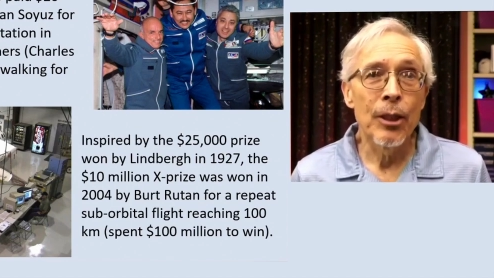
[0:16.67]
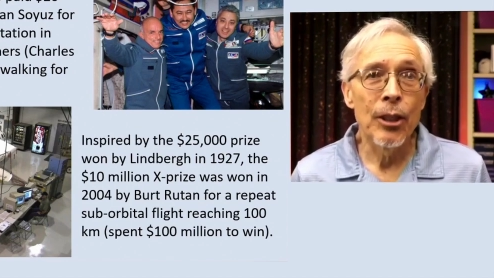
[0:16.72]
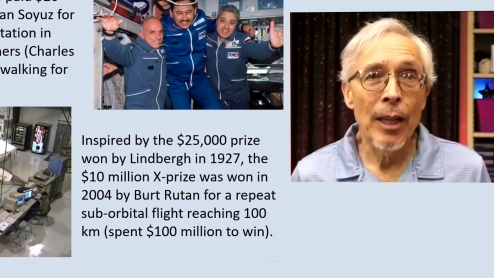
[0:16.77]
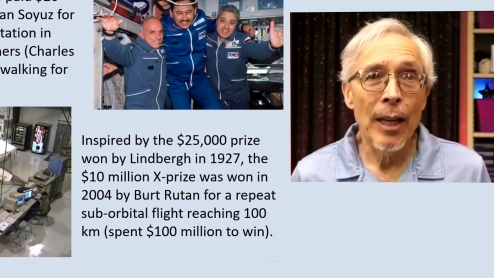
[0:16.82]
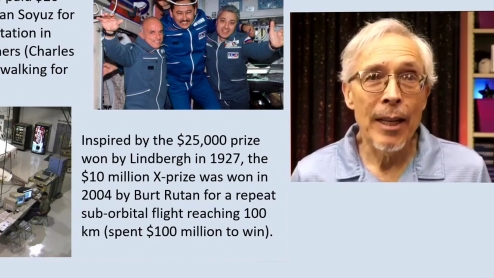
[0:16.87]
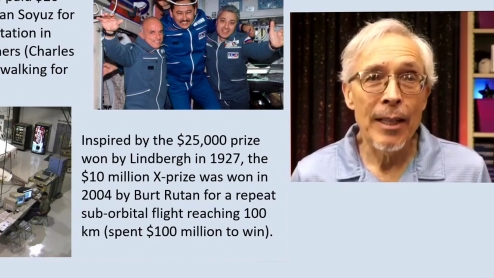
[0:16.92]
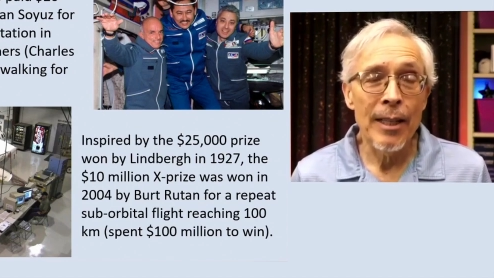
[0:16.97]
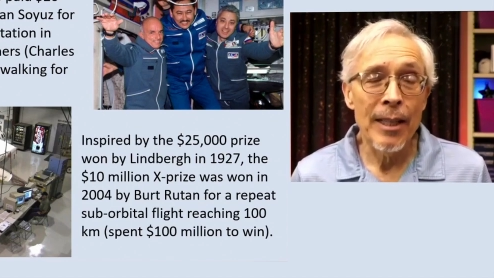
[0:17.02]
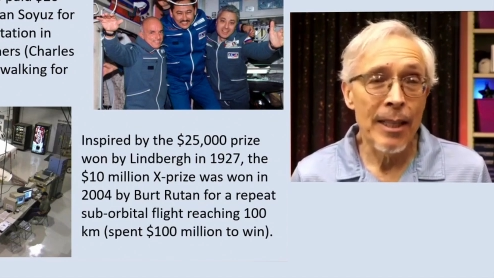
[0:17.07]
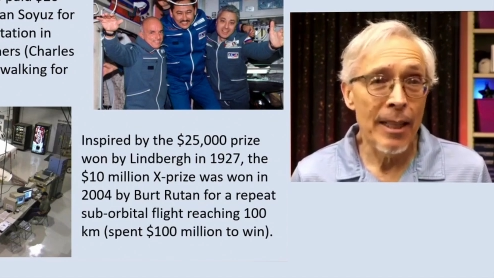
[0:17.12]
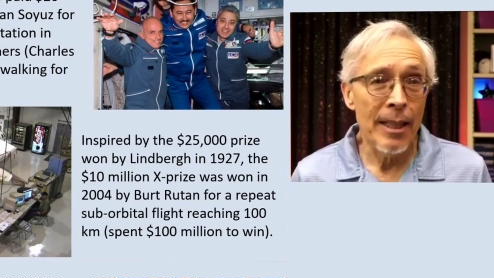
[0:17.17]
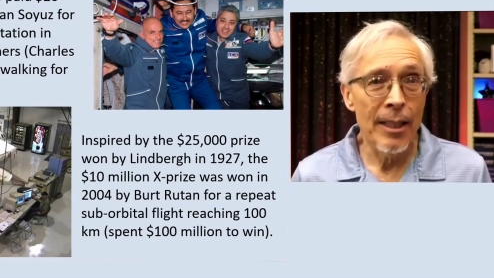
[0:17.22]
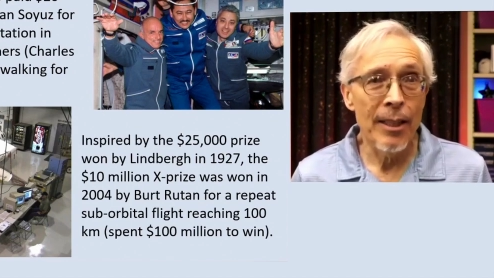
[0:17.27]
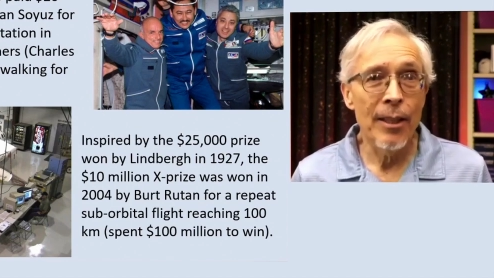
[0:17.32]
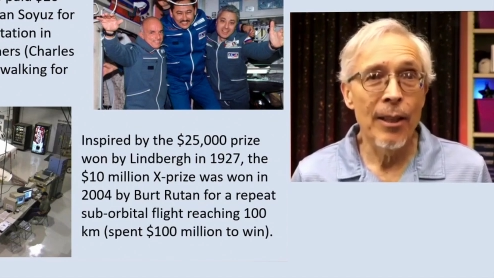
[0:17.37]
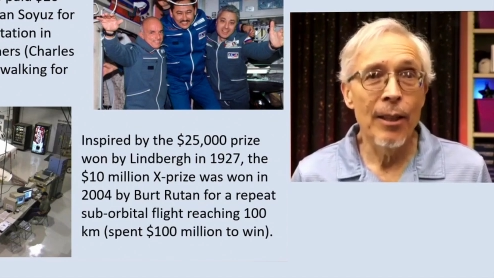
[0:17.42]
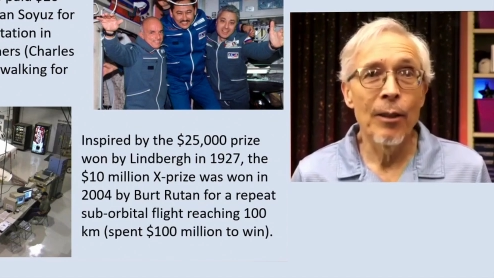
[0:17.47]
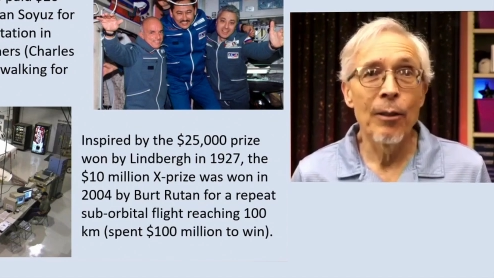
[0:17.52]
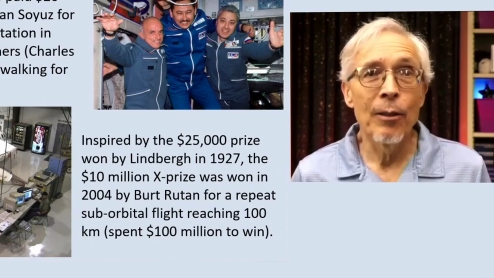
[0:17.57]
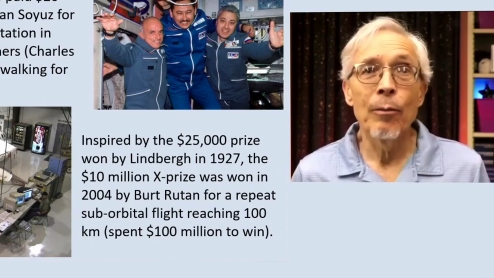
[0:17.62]
Dennis
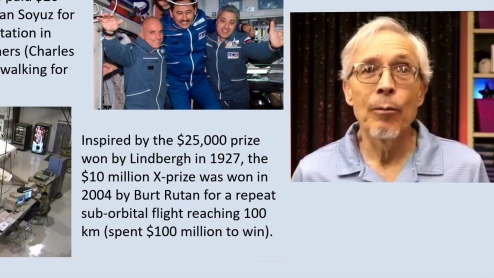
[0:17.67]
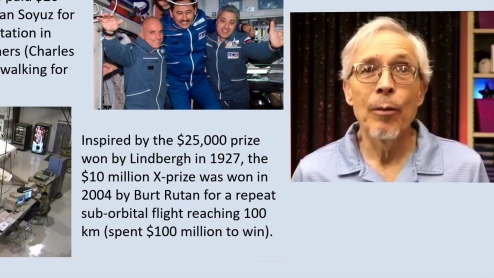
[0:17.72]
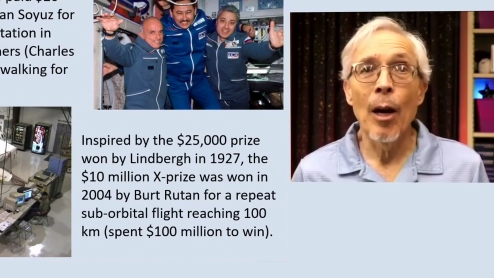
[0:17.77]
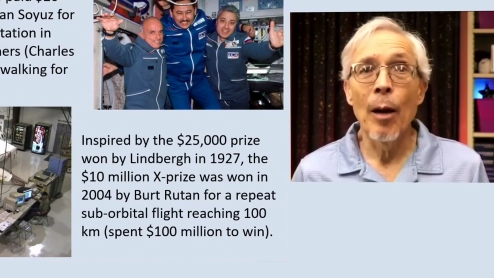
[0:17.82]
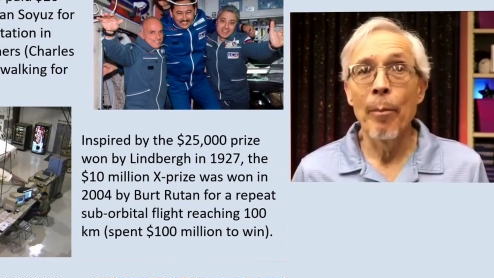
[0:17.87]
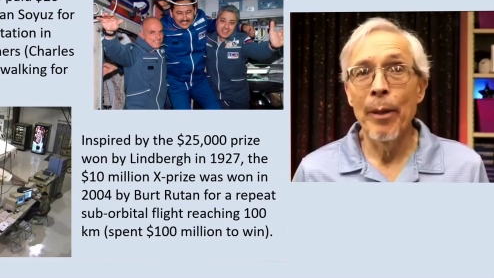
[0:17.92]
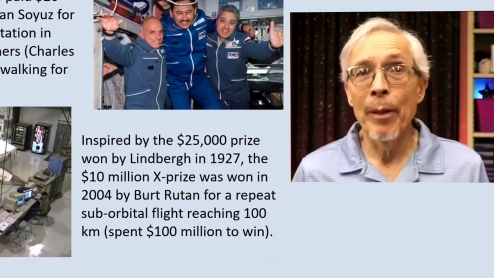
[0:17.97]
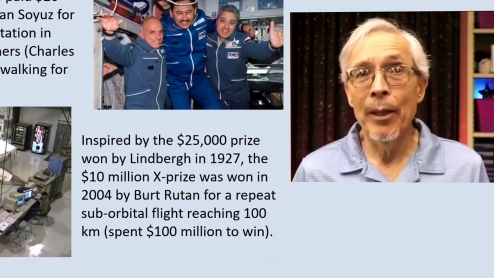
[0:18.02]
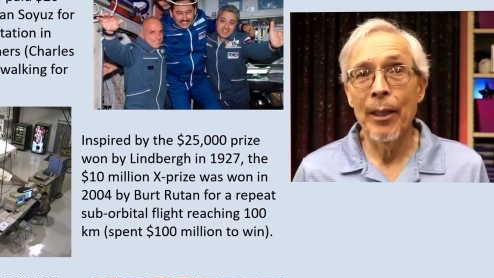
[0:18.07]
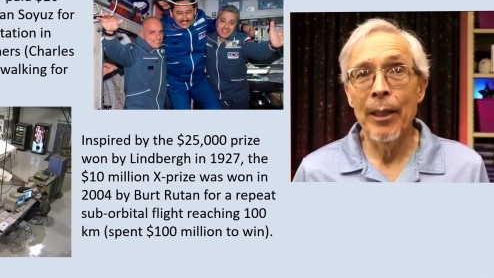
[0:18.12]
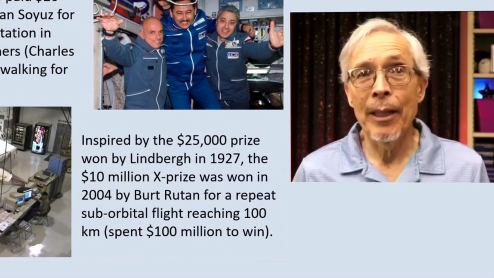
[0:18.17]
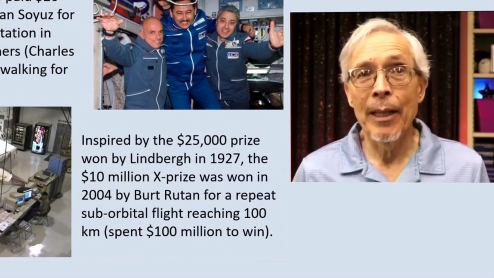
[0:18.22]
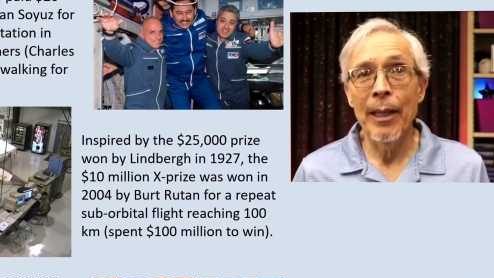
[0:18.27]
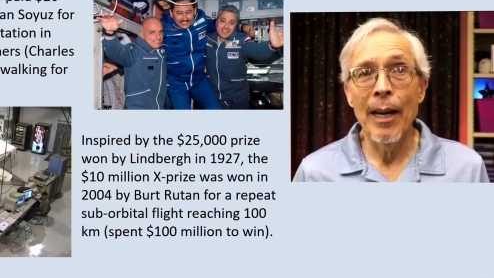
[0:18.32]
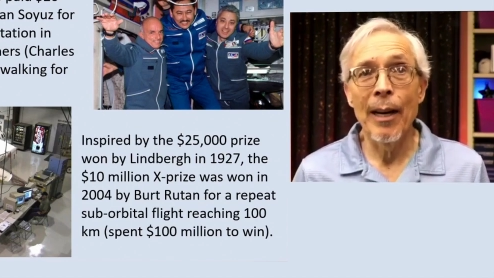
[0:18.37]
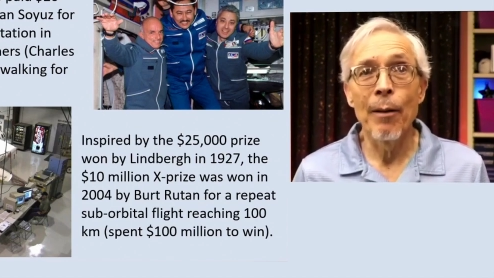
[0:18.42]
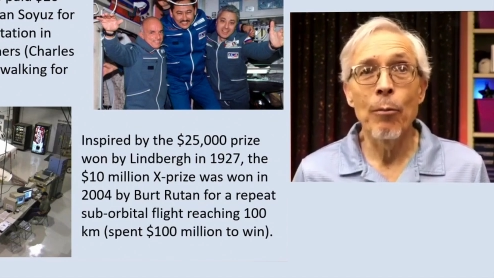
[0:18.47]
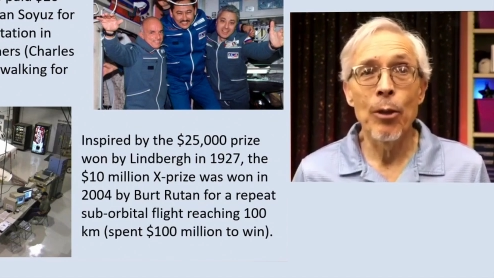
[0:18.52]
Tito, a billionaire,